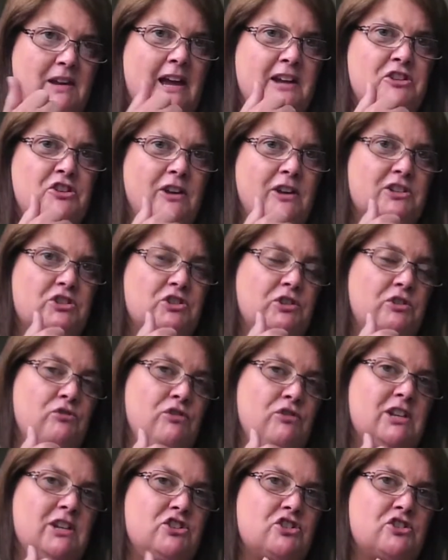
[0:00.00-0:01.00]
can you actually
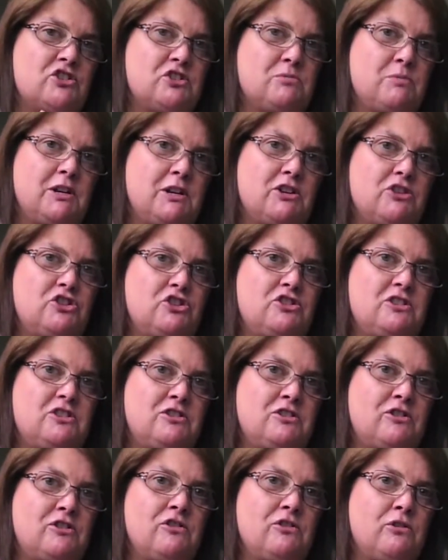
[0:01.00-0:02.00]
reach a switch to
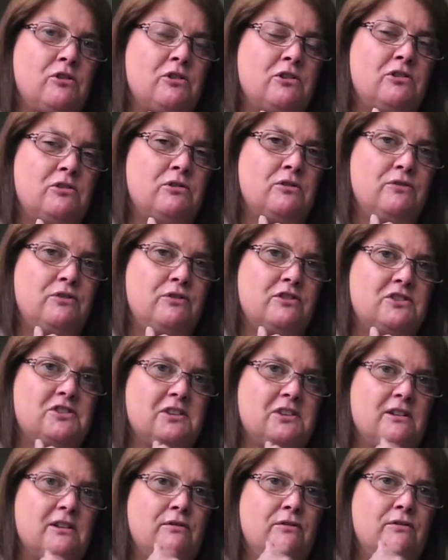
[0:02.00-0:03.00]
turn it on and off
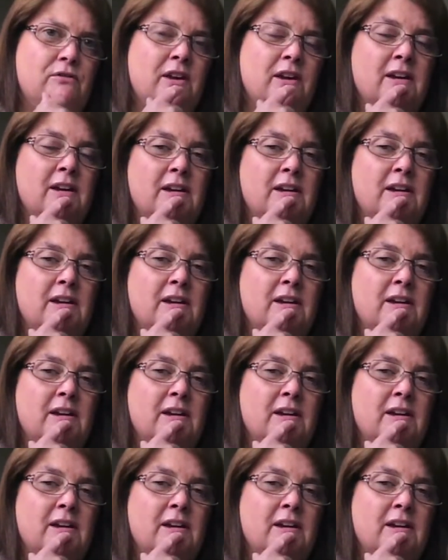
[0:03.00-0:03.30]
yourself?